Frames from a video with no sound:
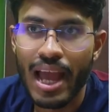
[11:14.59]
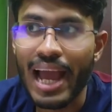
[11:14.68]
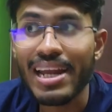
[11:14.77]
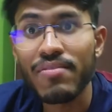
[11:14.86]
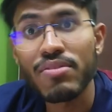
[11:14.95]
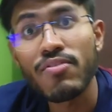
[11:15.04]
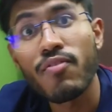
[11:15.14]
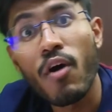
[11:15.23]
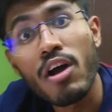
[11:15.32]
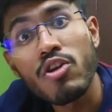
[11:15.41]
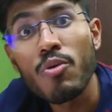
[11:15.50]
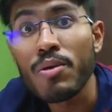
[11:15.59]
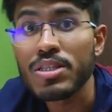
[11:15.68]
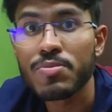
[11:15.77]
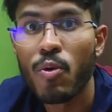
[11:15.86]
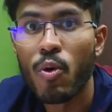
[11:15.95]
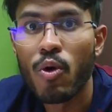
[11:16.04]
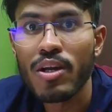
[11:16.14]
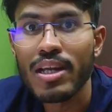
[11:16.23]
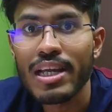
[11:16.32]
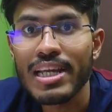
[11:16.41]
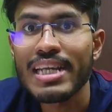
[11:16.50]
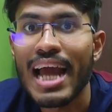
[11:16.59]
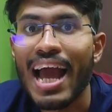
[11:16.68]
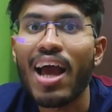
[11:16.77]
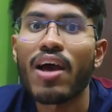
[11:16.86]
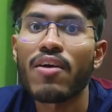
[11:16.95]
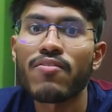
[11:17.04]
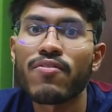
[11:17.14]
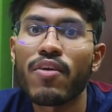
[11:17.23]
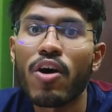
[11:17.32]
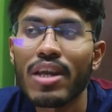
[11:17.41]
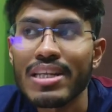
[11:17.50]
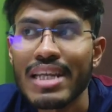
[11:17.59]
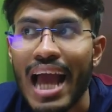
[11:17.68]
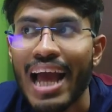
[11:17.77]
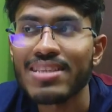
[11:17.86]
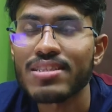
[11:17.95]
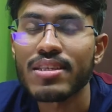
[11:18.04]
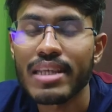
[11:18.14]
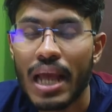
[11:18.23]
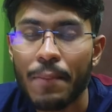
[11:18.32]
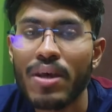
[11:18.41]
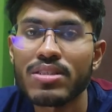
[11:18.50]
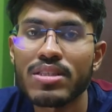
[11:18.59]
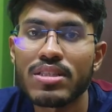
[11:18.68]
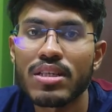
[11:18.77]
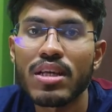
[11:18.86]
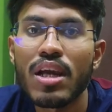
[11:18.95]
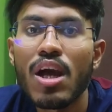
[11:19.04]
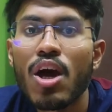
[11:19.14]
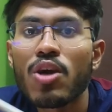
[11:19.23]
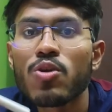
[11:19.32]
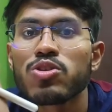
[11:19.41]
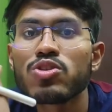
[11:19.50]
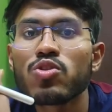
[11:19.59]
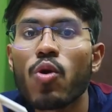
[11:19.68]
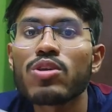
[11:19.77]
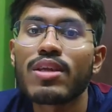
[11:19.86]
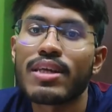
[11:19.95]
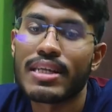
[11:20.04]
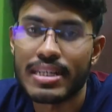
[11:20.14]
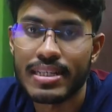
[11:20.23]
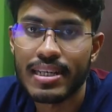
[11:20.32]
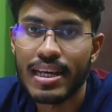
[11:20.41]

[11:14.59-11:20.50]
And if the volume is more, it has the capacity to store the heat.